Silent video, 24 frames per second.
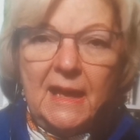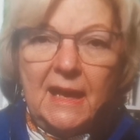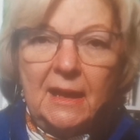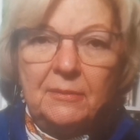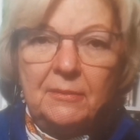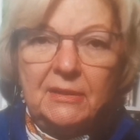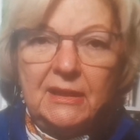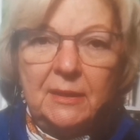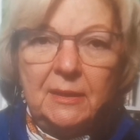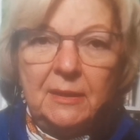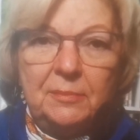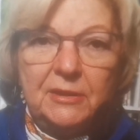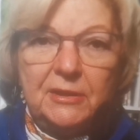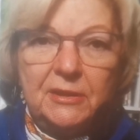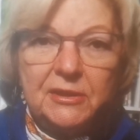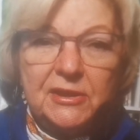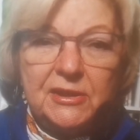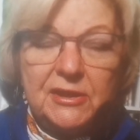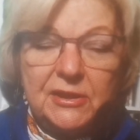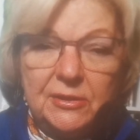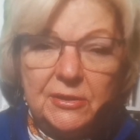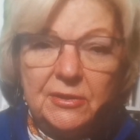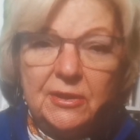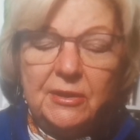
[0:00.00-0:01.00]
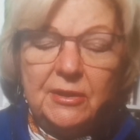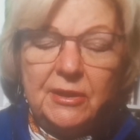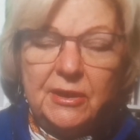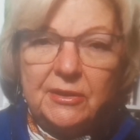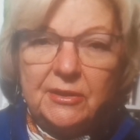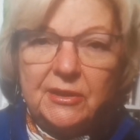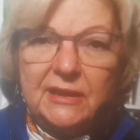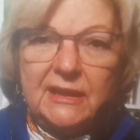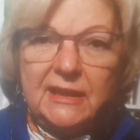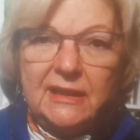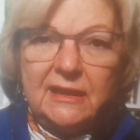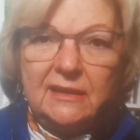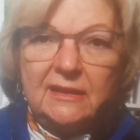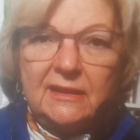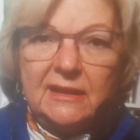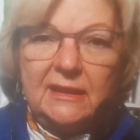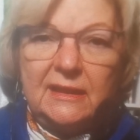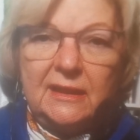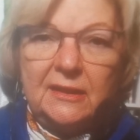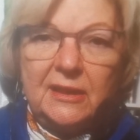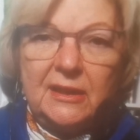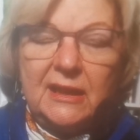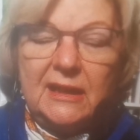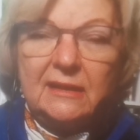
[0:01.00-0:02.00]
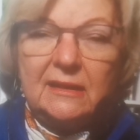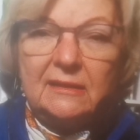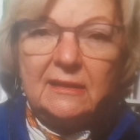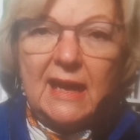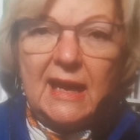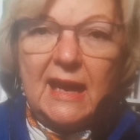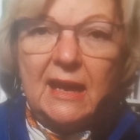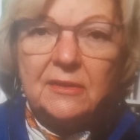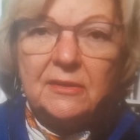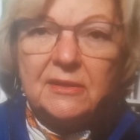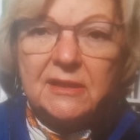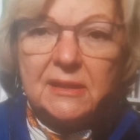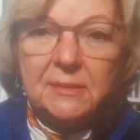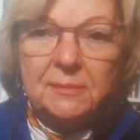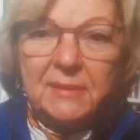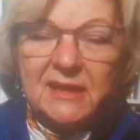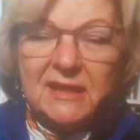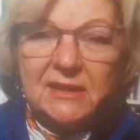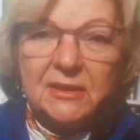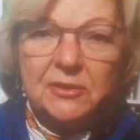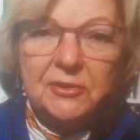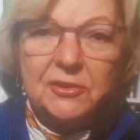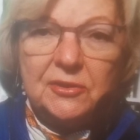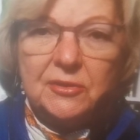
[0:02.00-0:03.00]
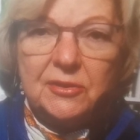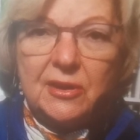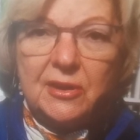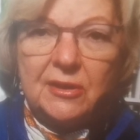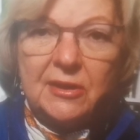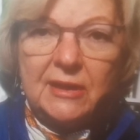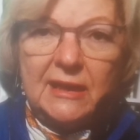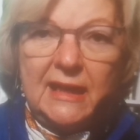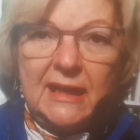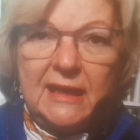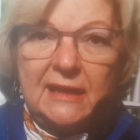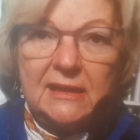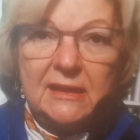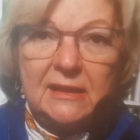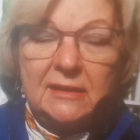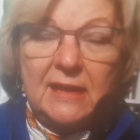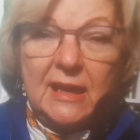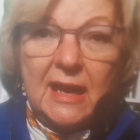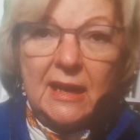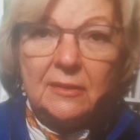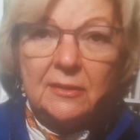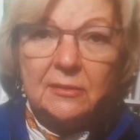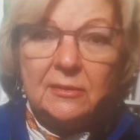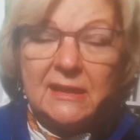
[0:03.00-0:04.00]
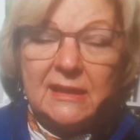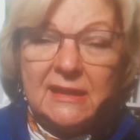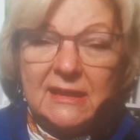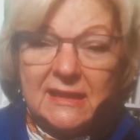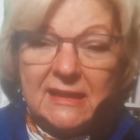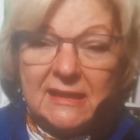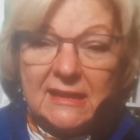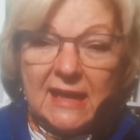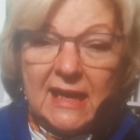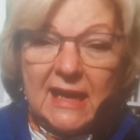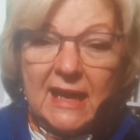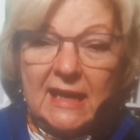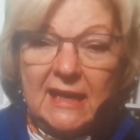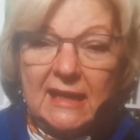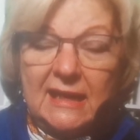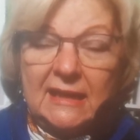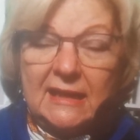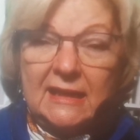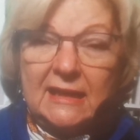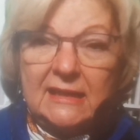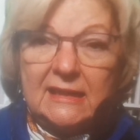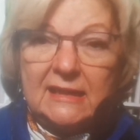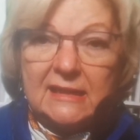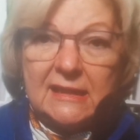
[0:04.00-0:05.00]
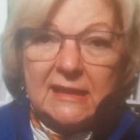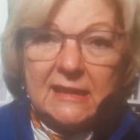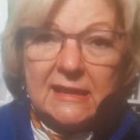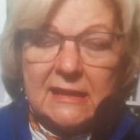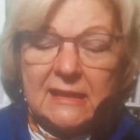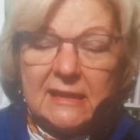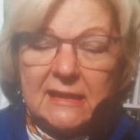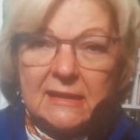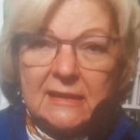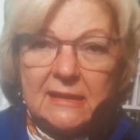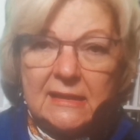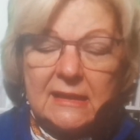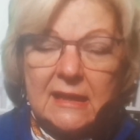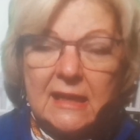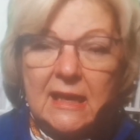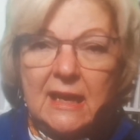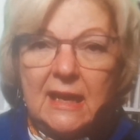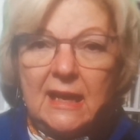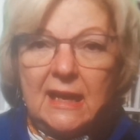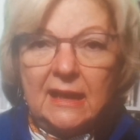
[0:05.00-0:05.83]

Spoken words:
And when they put pseudouridil in there, it allows the messenger RNA to not only stay in existence